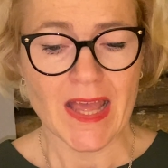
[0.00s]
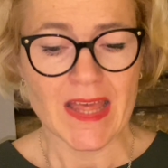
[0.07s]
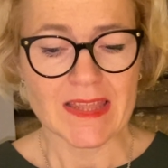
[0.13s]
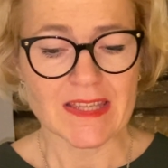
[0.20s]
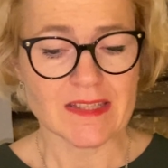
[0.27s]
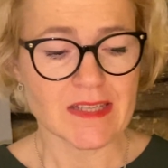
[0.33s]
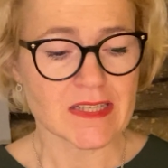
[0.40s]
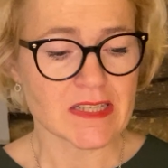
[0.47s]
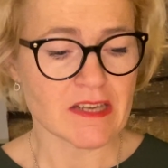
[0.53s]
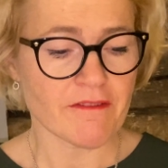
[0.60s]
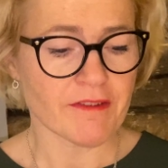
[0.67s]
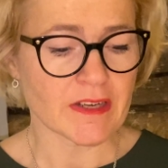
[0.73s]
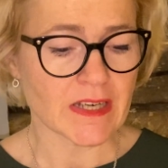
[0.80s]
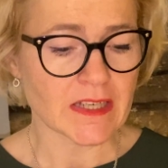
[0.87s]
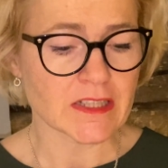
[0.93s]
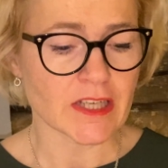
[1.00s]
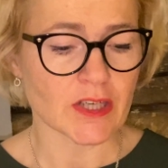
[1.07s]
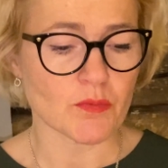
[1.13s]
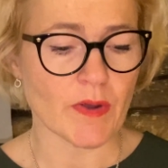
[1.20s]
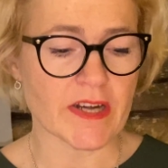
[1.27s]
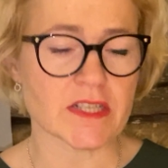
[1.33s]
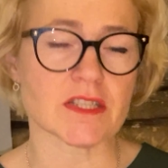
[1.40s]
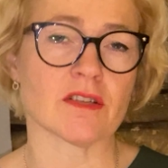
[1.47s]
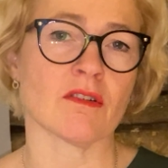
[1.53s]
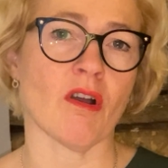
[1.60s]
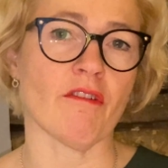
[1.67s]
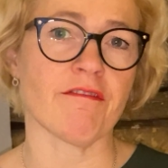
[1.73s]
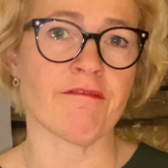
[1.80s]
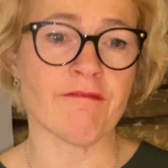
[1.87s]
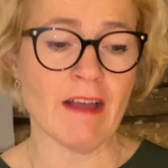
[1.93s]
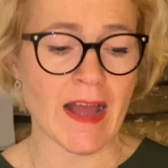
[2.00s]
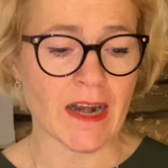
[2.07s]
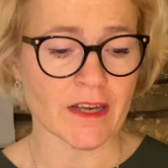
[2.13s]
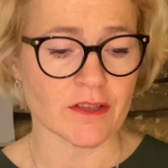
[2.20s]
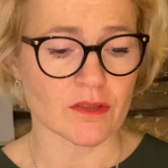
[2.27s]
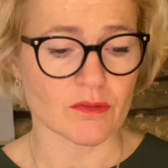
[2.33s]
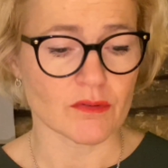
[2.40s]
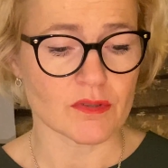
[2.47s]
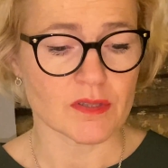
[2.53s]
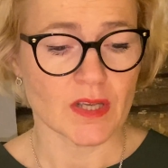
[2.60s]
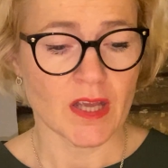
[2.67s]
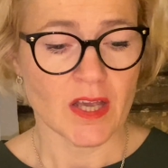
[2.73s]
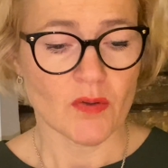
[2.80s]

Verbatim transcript: This is definitely question of values.